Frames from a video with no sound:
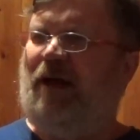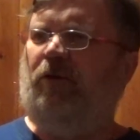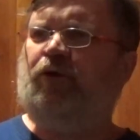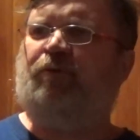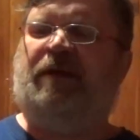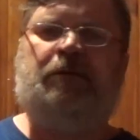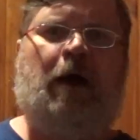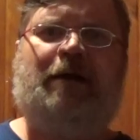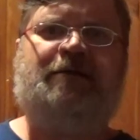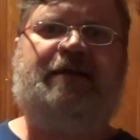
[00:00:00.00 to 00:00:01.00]
elder bin
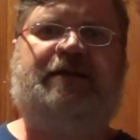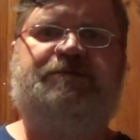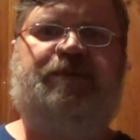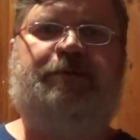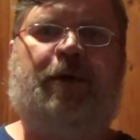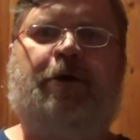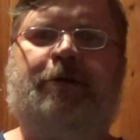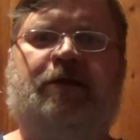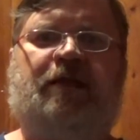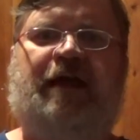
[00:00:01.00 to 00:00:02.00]
Laden has been
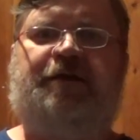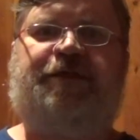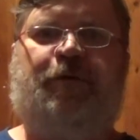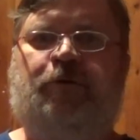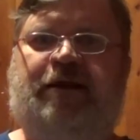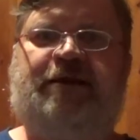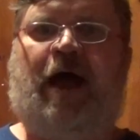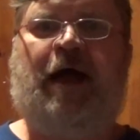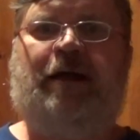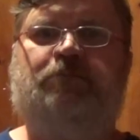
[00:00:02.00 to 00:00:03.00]
married like 30
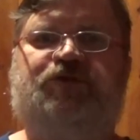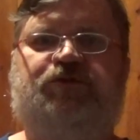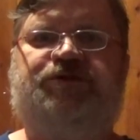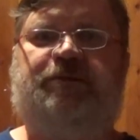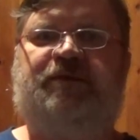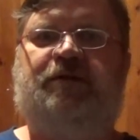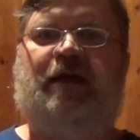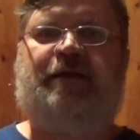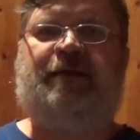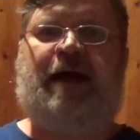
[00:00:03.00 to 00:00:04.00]
times or something
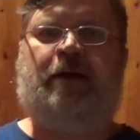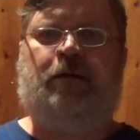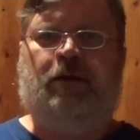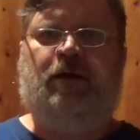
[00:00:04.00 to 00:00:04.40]
like that.